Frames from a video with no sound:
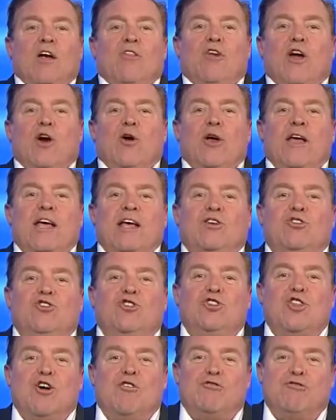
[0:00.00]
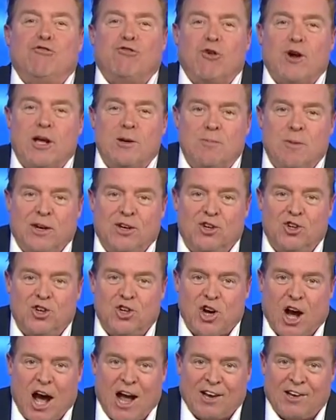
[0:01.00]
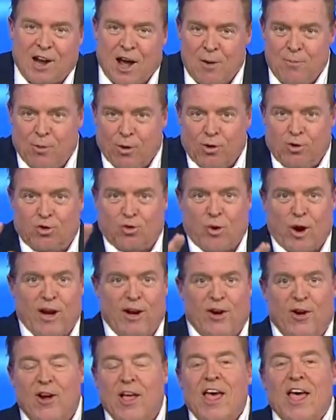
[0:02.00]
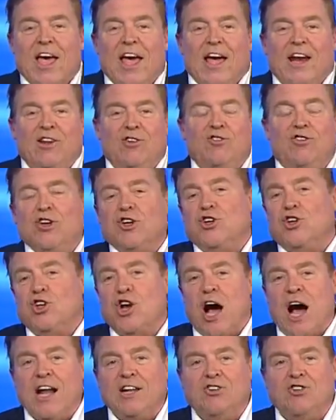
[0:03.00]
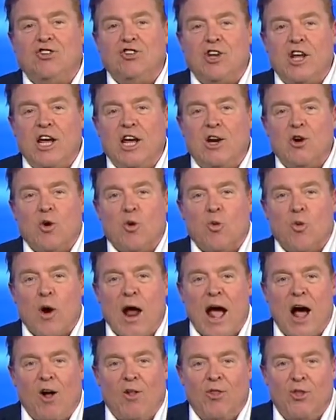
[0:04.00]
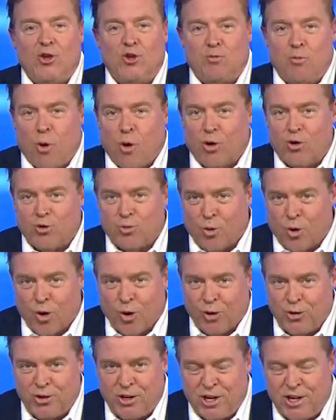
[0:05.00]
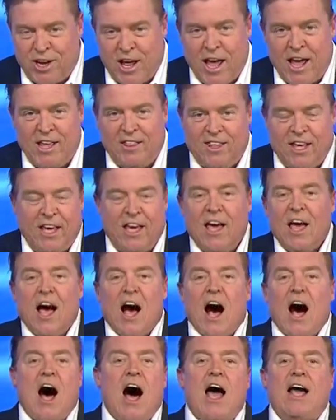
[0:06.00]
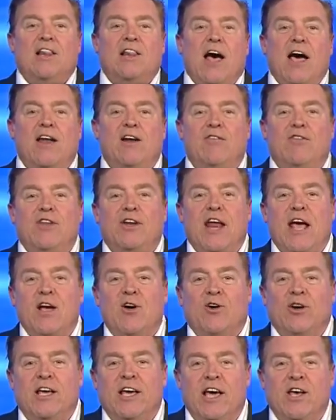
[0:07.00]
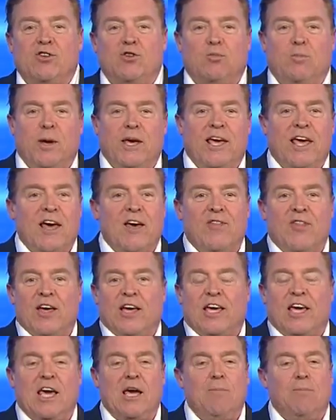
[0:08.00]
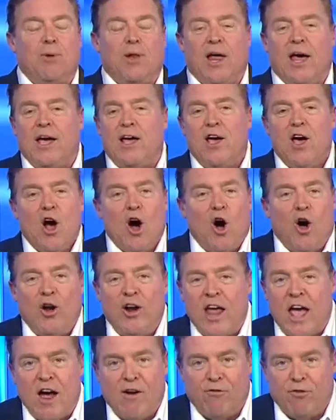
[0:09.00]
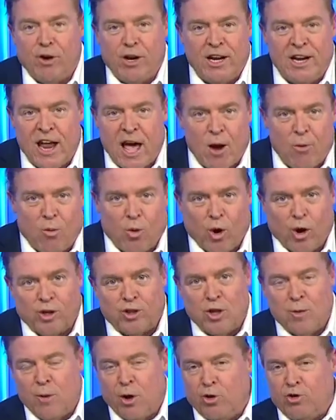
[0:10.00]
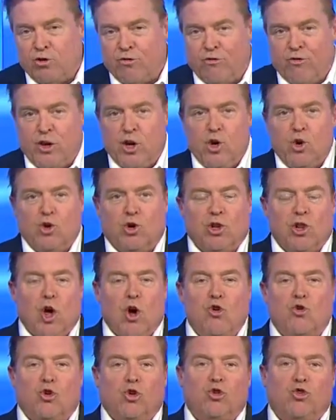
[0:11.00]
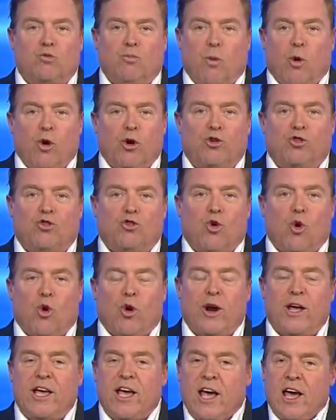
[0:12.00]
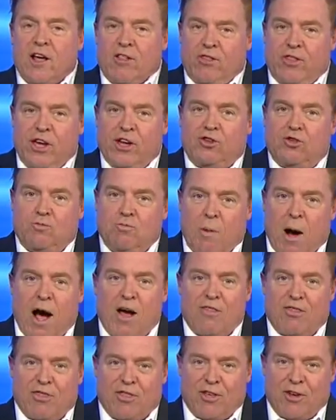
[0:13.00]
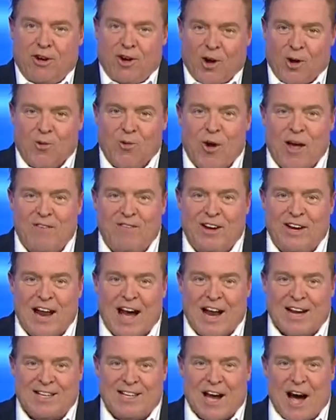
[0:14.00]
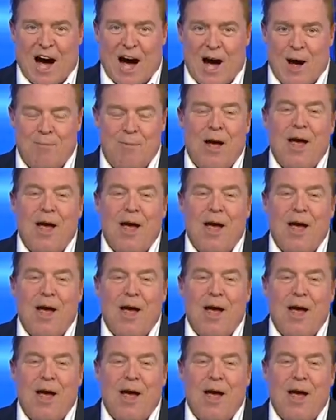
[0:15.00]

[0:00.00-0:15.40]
there is the Freeman shot. I'm Bruce Rader. It is the shot seen around the sports world today, the highlight of the day on ESPN, the key play on every network, the most viewed local sports story this month on wavy.com.